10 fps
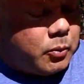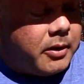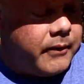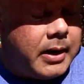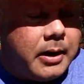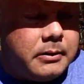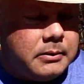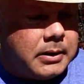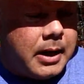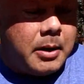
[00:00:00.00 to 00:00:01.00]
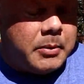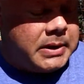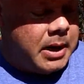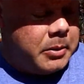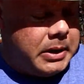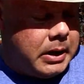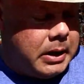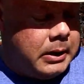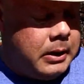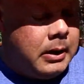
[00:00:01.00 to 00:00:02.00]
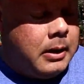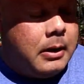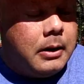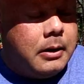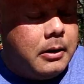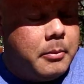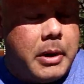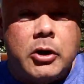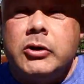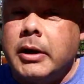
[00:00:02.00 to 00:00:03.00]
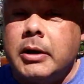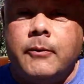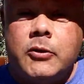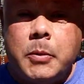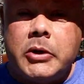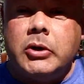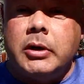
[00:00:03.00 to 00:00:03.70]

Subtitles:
one I've had time and time again. I usually get them for special